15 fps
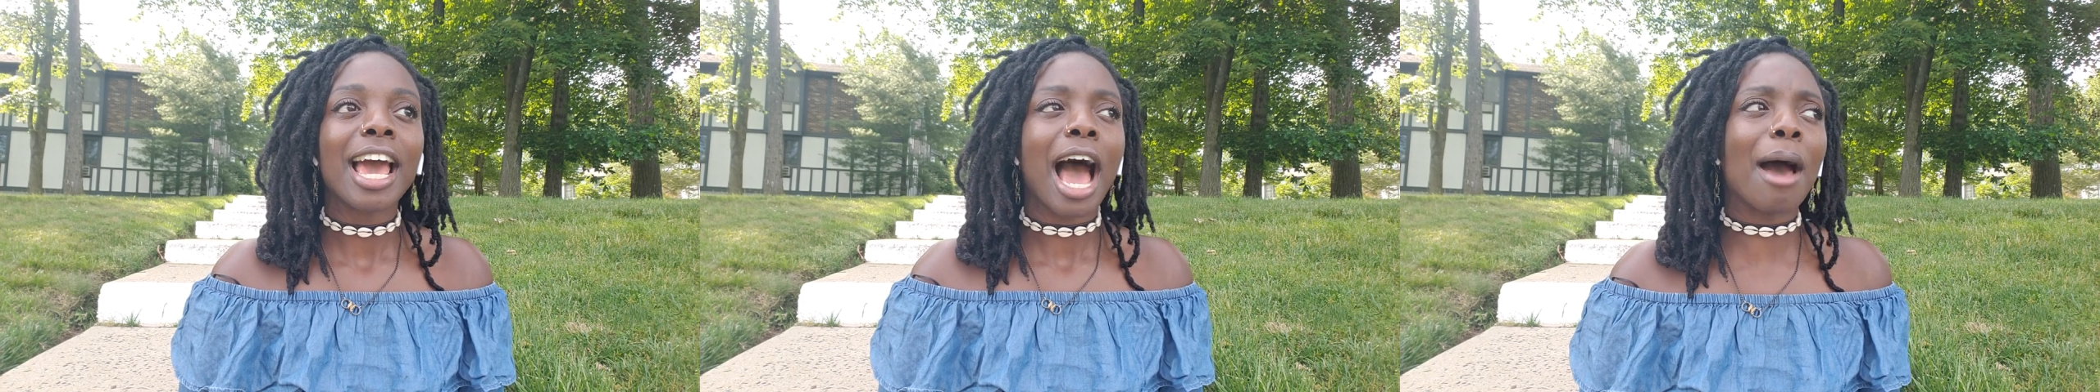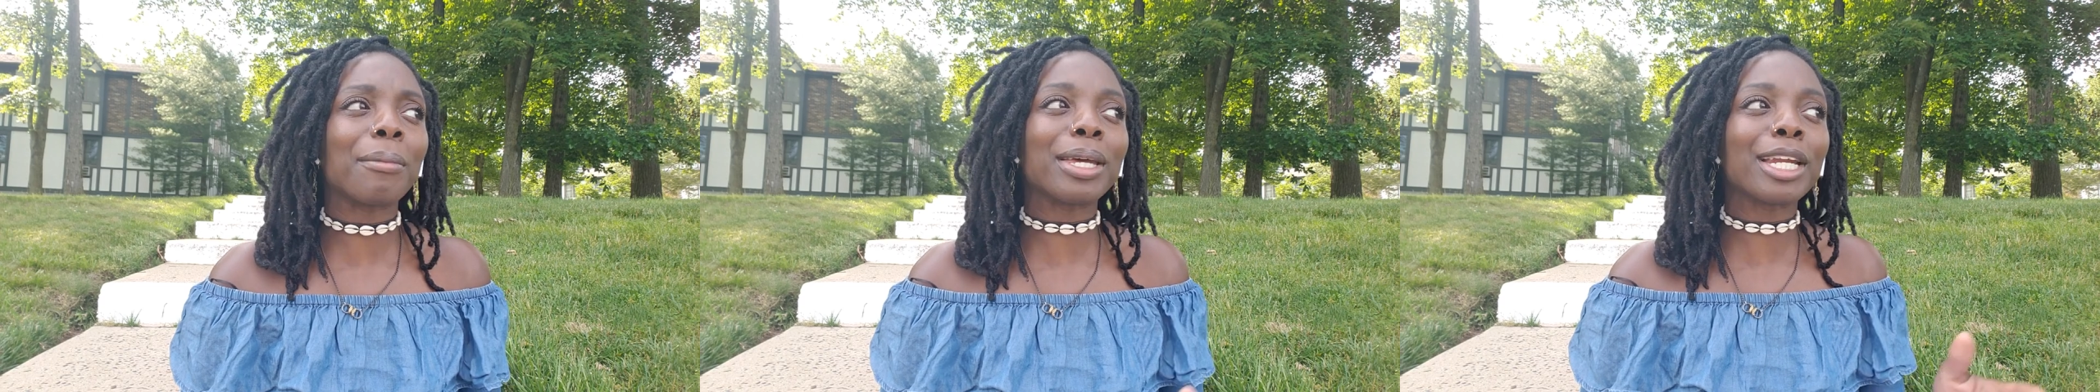
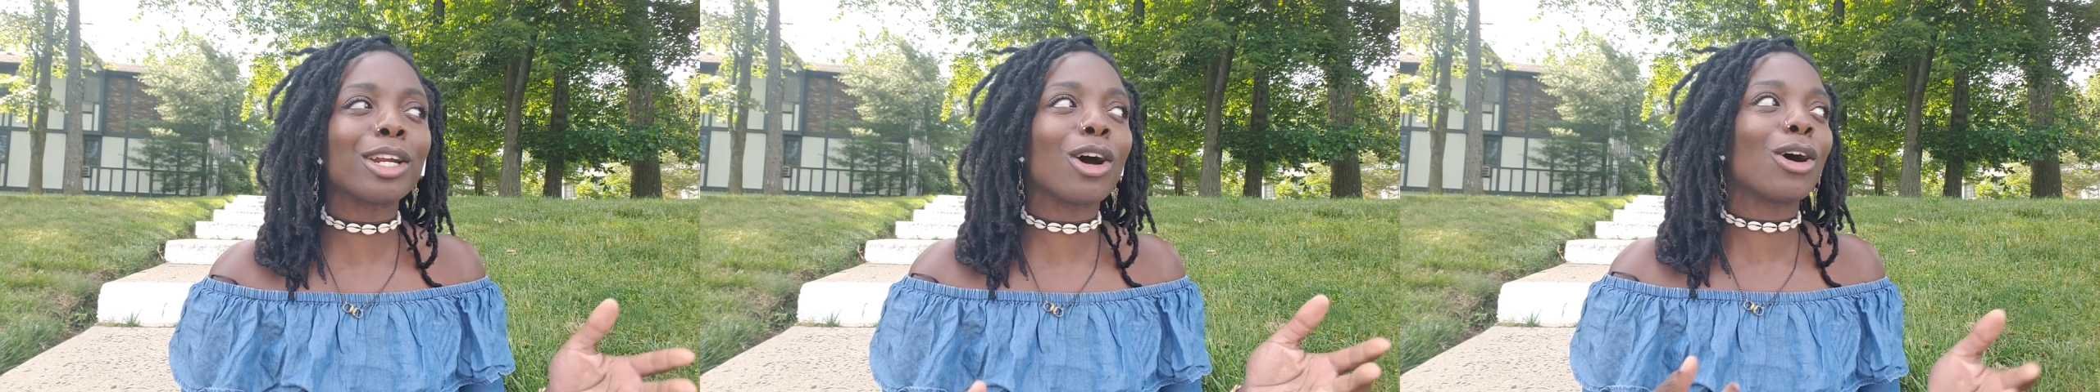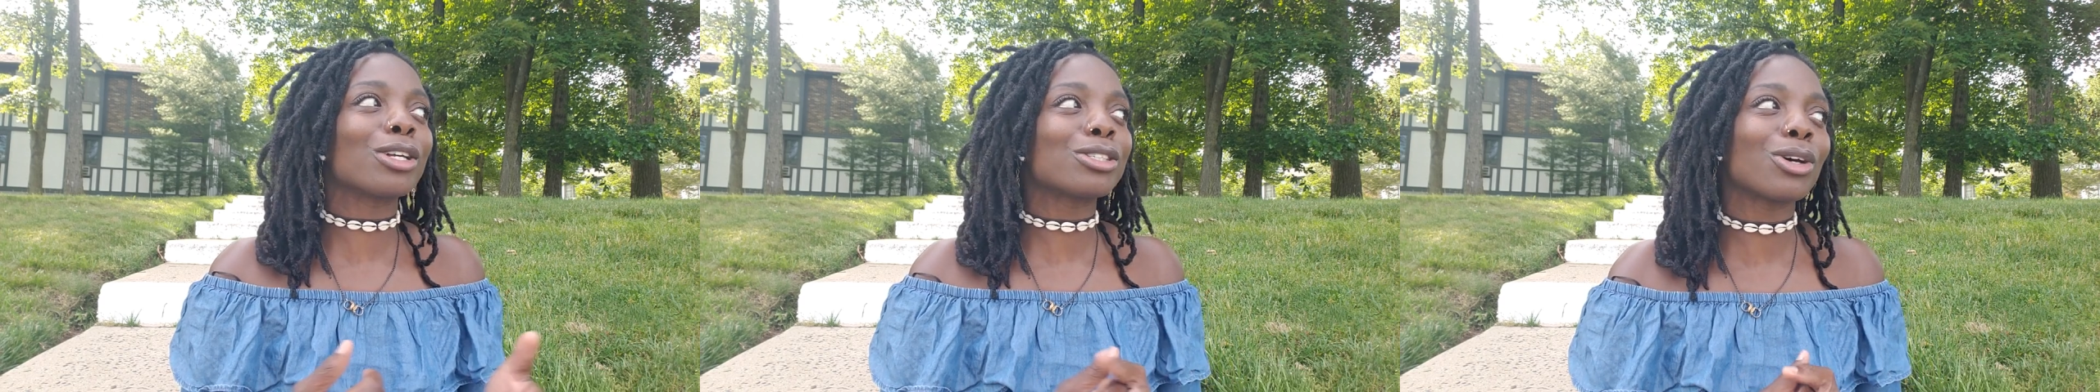I mean,
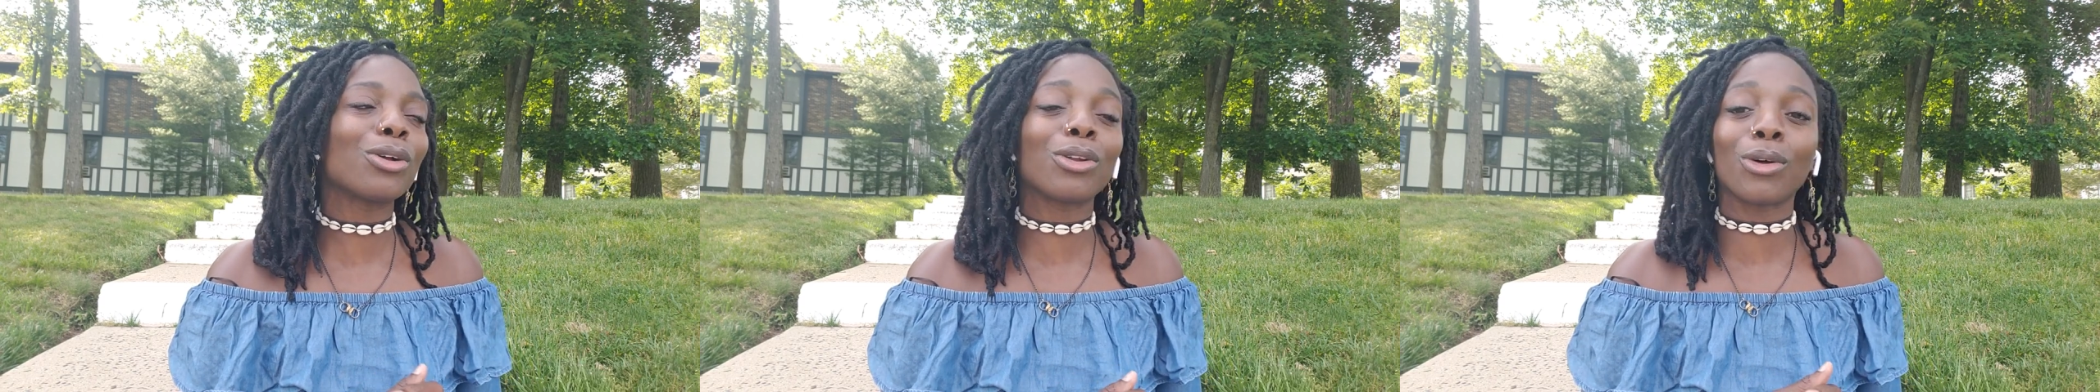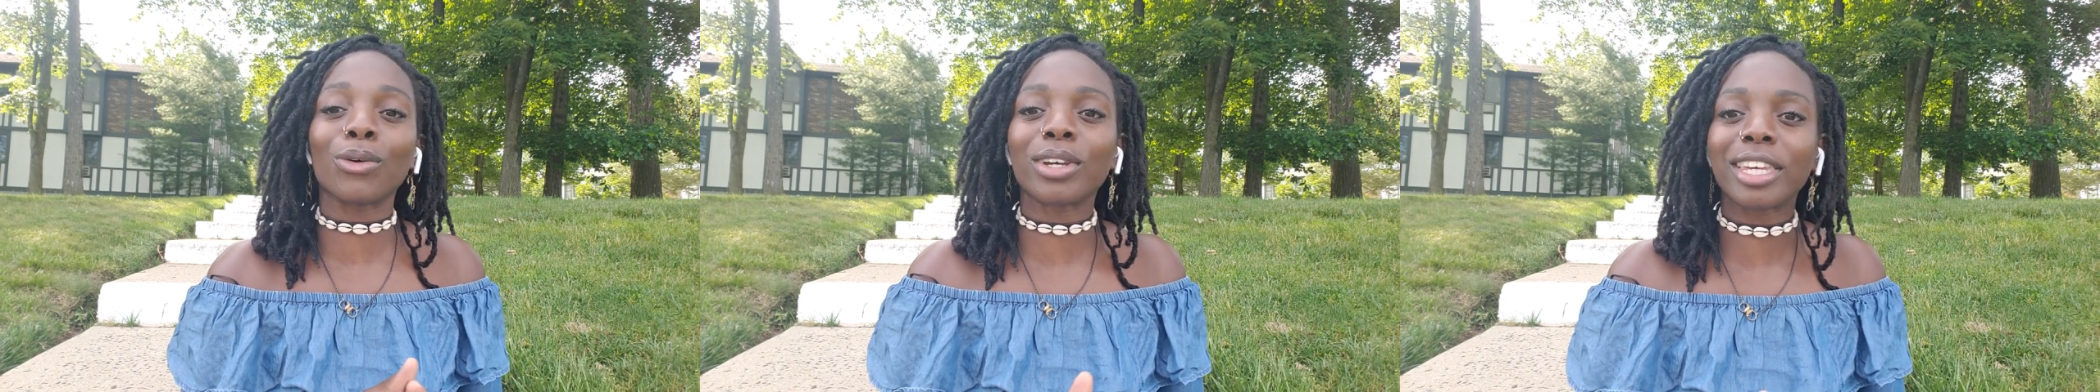it also
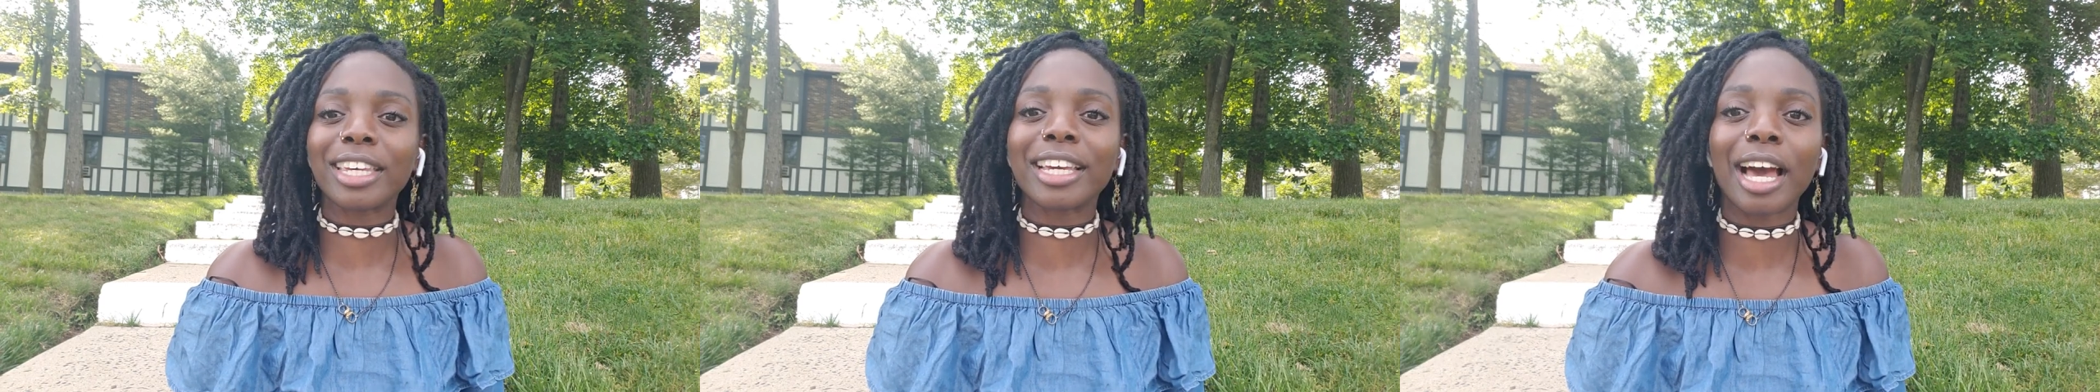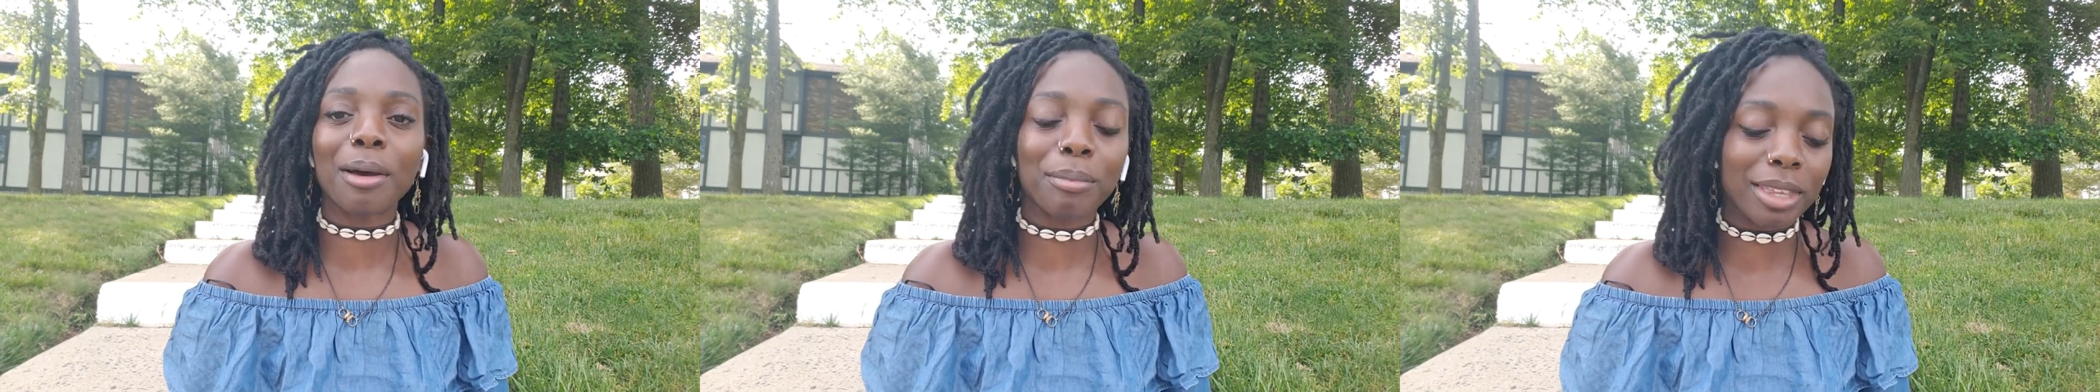low-key
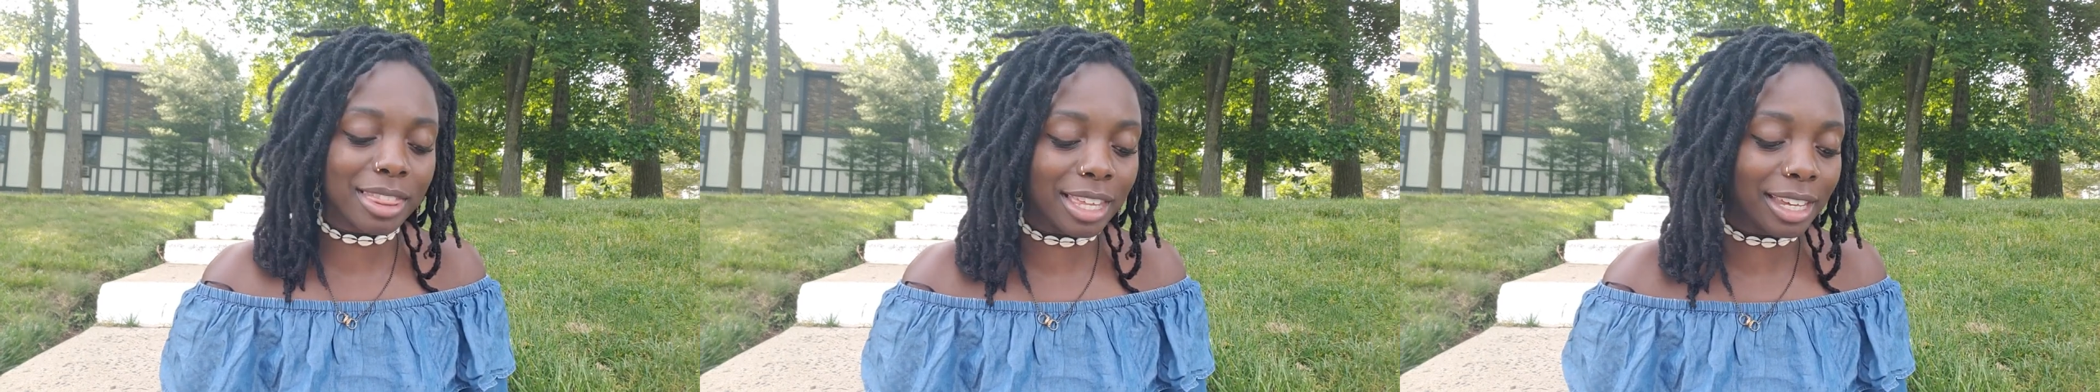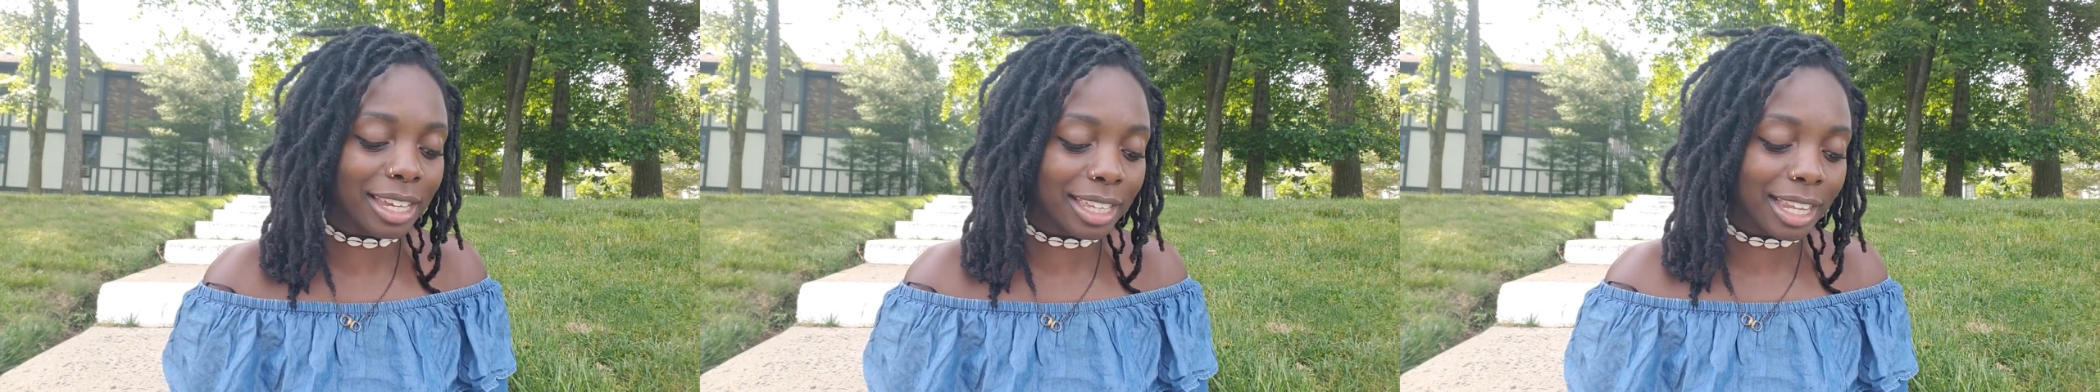got me
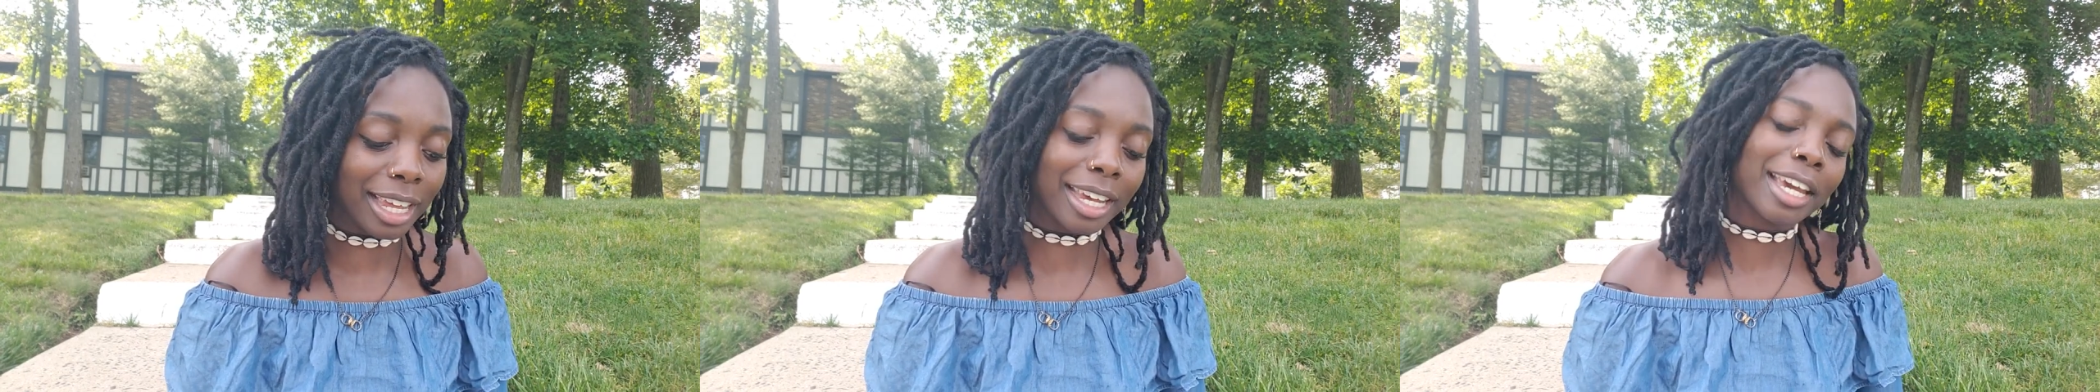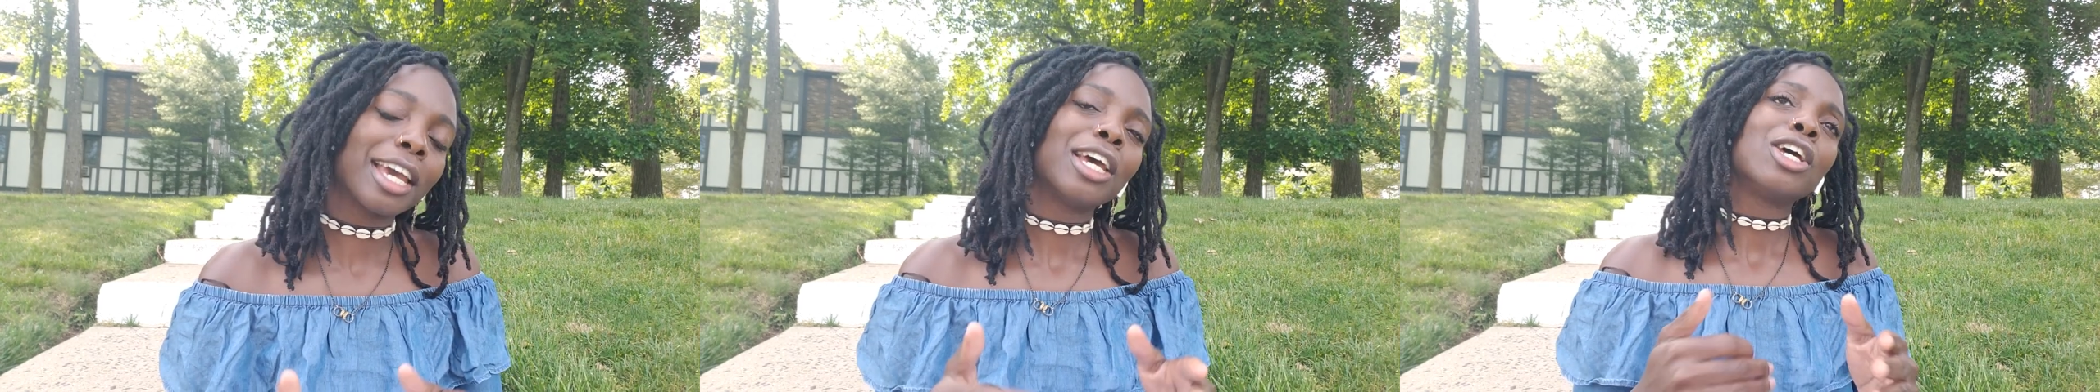thinking, like,